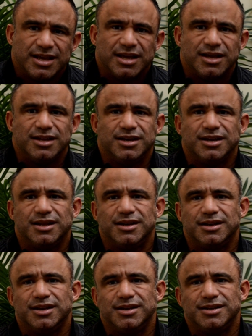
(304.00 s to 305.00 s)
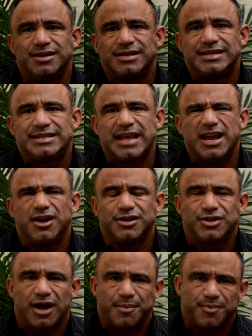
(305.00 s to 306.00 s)
and, and, and stay on
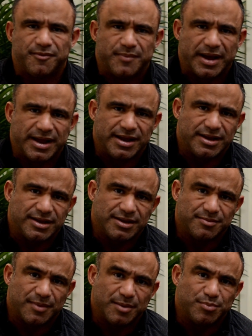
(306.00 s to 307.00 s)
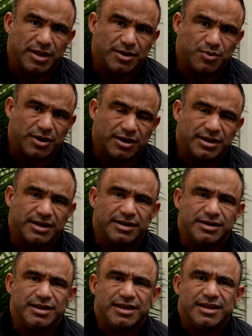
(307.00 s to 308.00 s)
top of my, my blood work
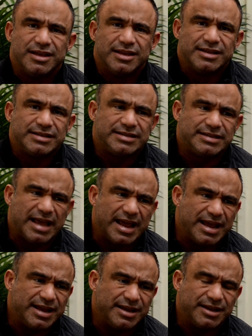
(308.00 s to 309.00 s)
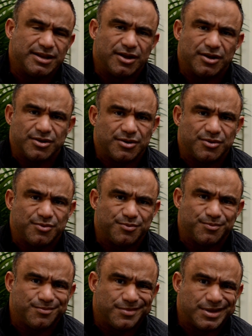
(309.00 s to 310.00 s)
and stay in,
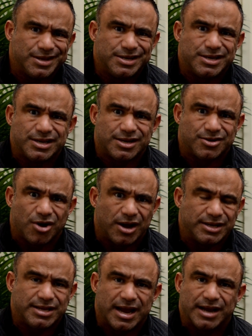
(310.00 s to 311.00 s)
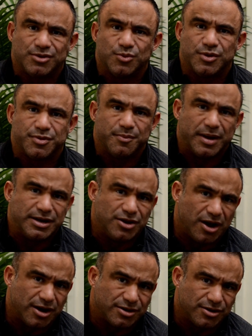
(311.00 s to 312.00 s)
in contact with my
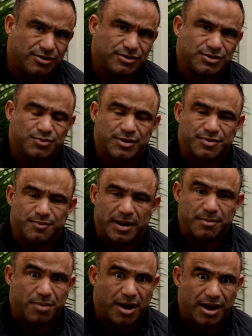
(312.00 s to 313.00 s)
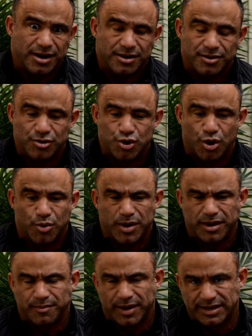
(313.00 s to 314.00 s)
doctors, with my body,
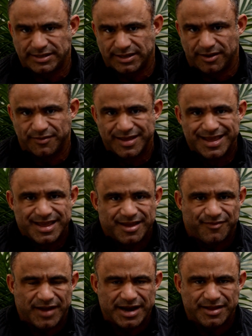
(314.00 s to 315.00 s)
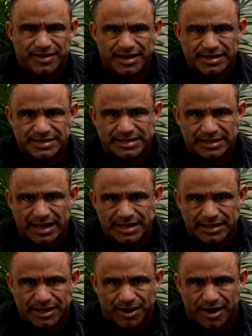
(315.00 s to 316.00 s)
knowing myself. If anything is
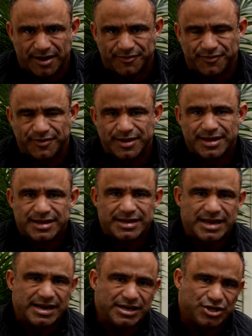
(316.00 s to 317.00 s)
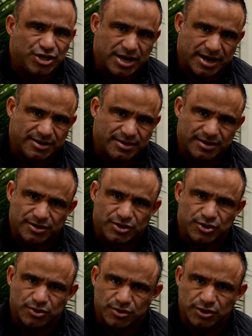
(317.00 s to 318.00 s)
slightly off, get it checked as
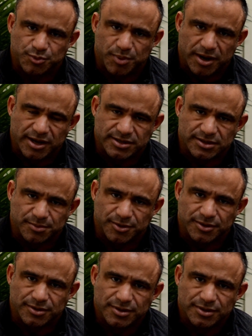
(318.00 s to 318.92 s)
soon as possible.